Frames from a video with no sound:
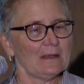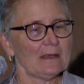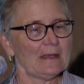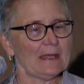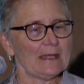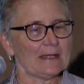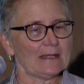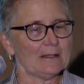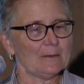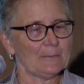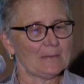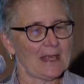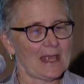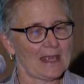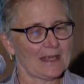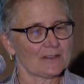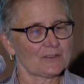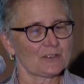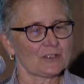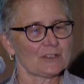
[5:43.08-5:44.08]
And I'm
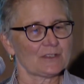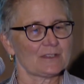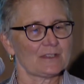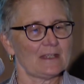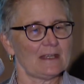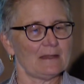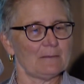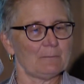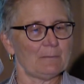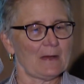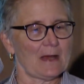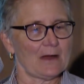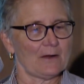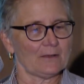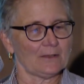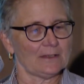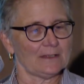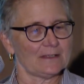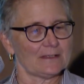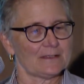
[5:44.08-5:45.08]
anxious and
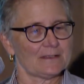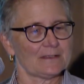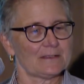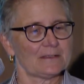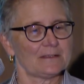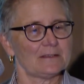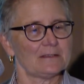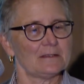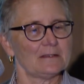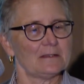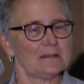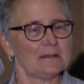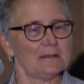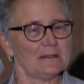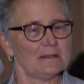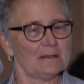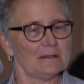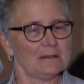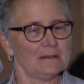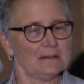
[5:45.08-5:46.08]
powerless
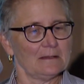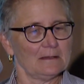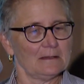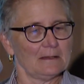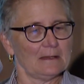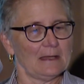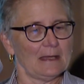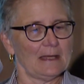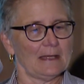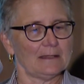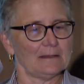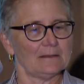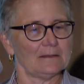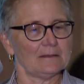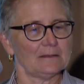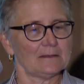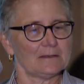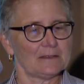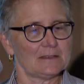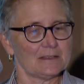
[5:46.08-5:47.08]
and
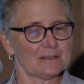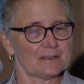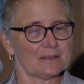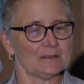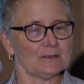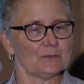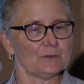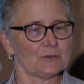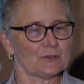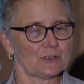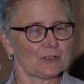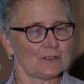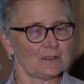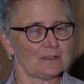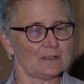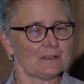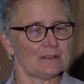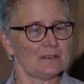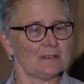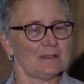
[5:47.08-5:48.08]

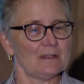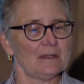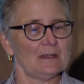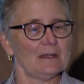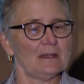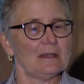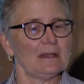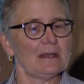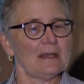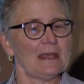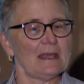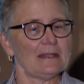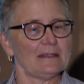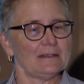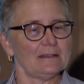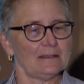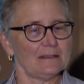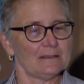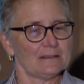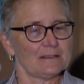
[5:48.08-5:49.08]
disillusioned and
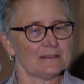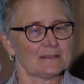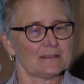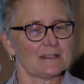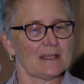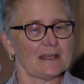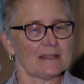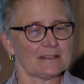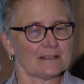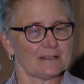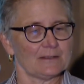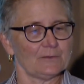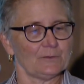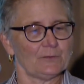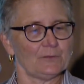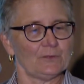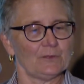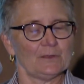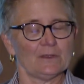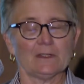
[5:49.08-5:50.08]

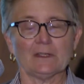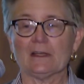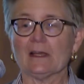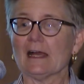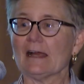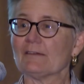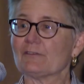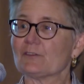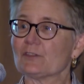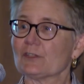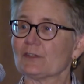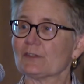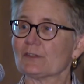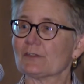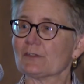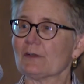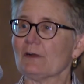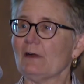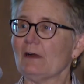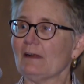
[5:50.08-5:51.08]
indecisive. I've
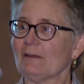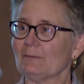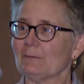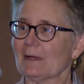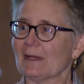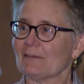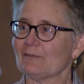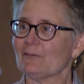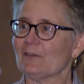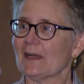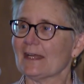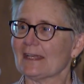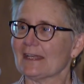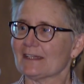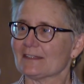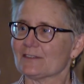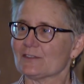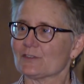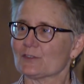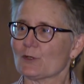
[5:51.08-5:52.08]
turned all of my
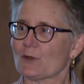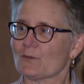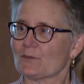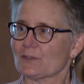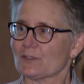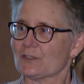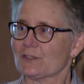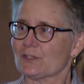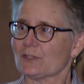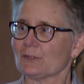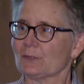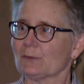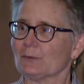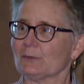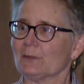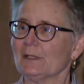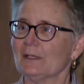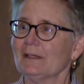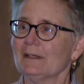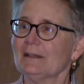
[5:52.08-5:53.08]
finances over
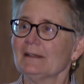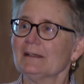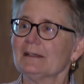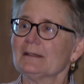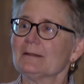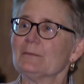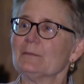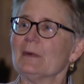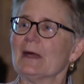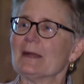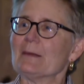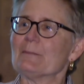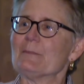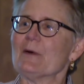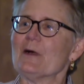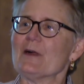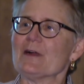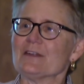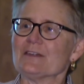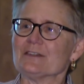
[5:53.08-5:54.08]
to my
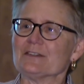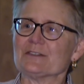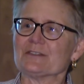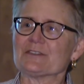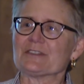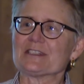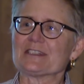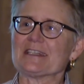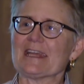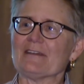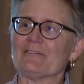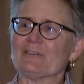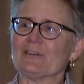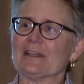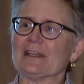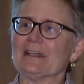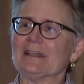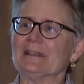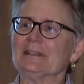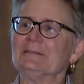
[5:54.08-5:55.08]
partner,
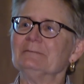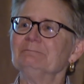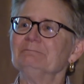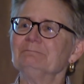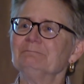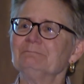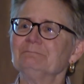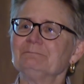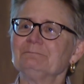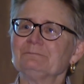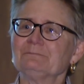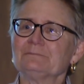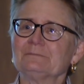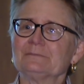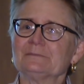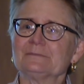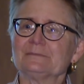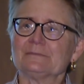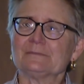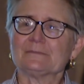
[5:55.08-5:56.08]
Stephanie,
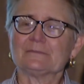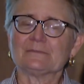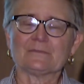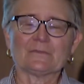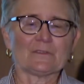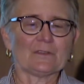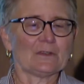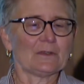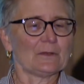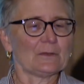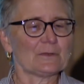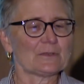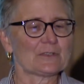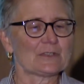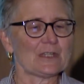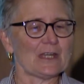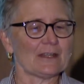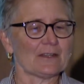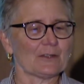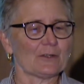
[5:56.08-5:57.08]
who's
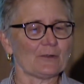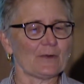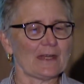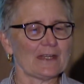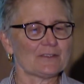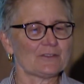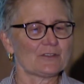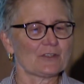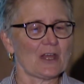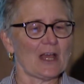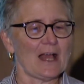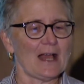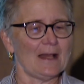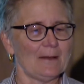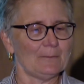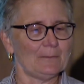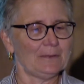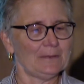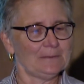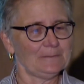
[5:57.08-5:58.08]
done a great
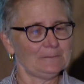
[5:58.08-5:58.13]
job.